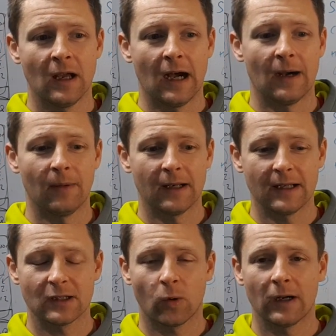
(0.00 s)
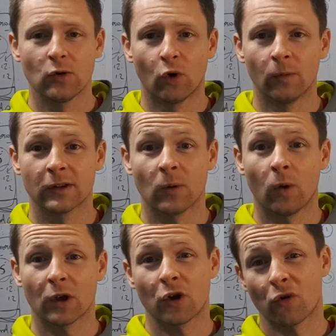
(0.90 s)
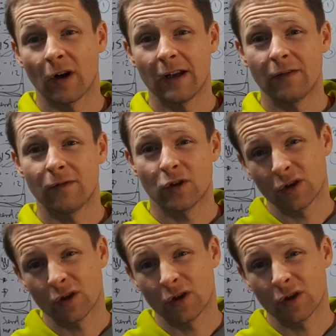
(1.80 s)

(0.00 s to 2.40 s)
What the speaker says: And it's quite normal to want to crave